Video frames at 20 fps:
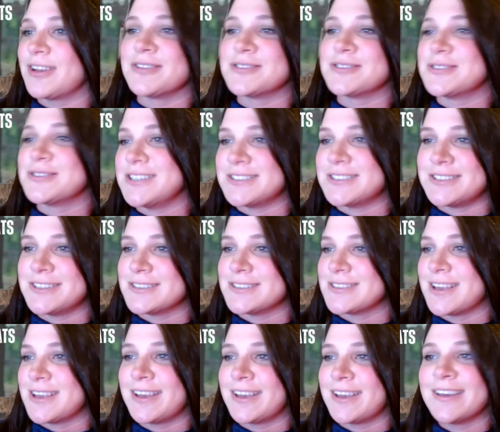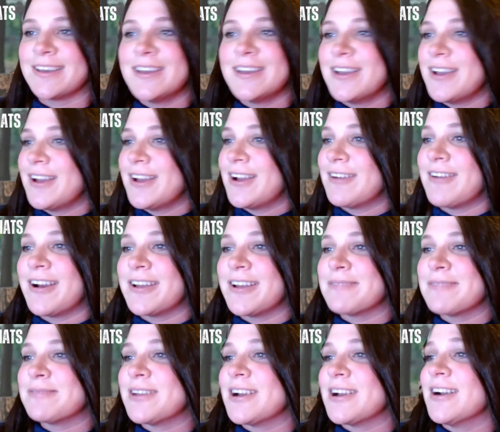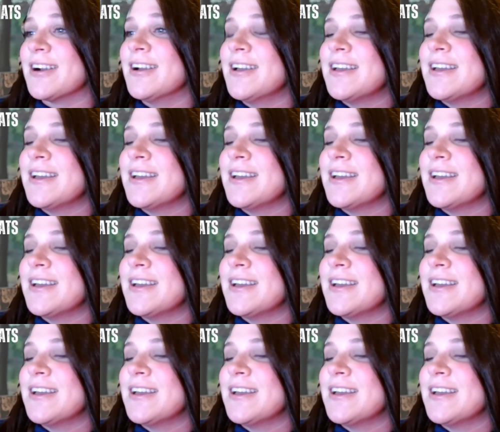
so DC is like right up there.